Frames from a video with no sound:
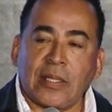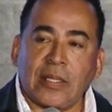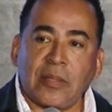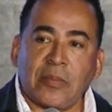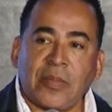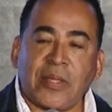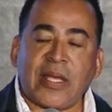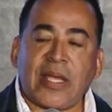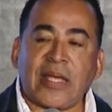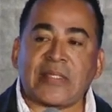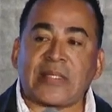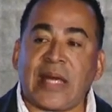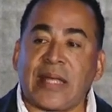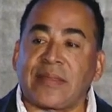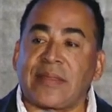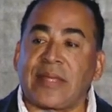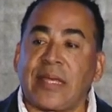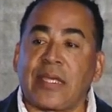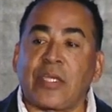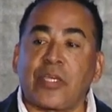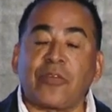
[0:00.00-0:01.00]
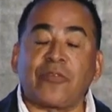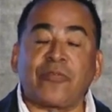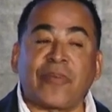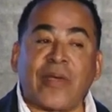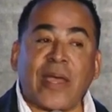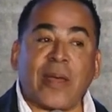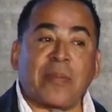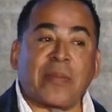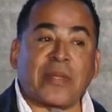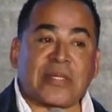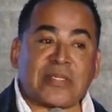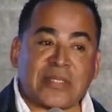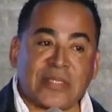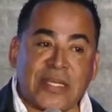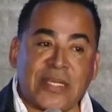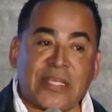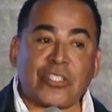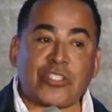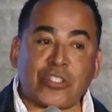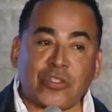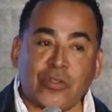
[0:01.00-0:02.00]
because I think your families
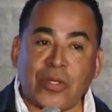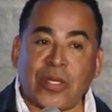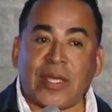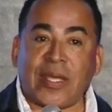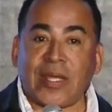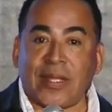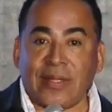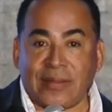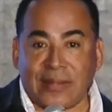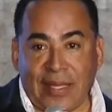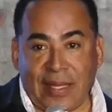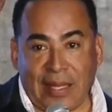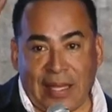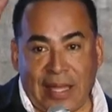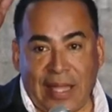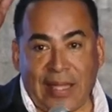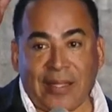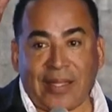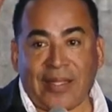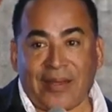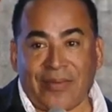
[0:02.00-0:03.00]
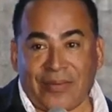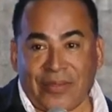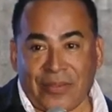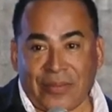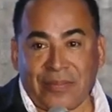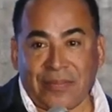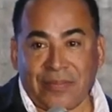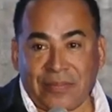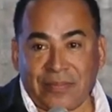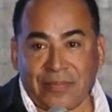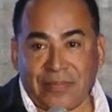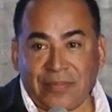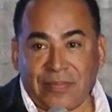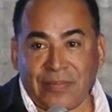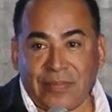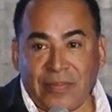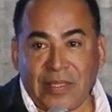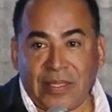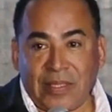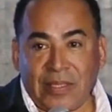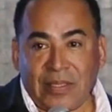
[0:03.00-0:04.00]
need you to hit that high level.
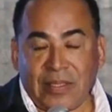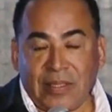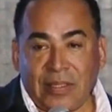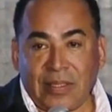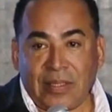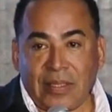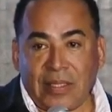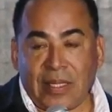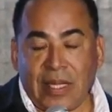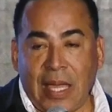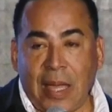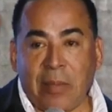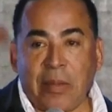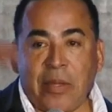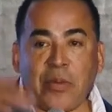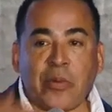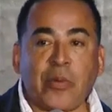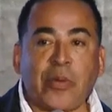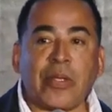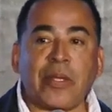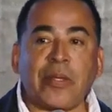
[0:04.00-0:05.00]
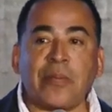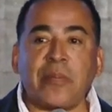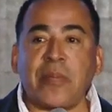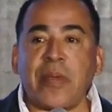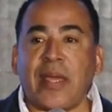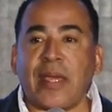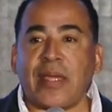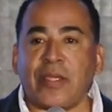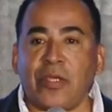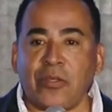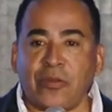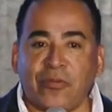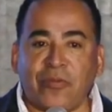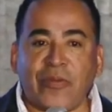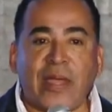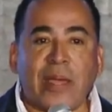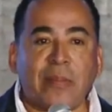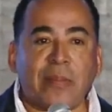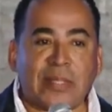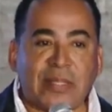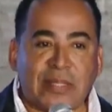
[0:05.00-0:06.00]
How many would admit your
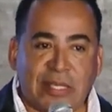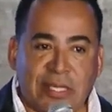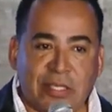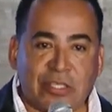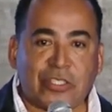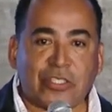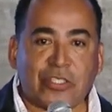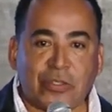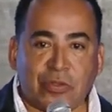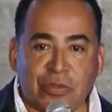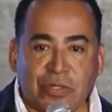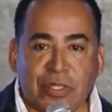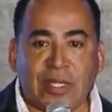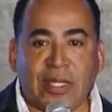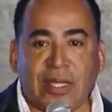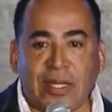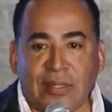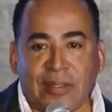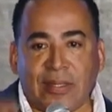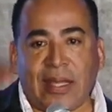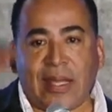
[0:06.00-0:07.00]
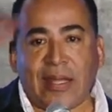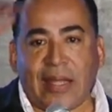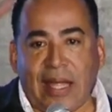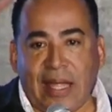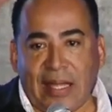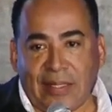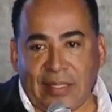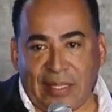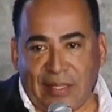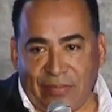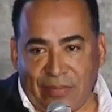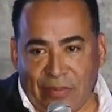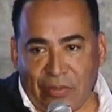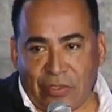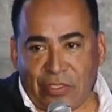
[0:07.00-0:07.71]
family needs you to hit that high level?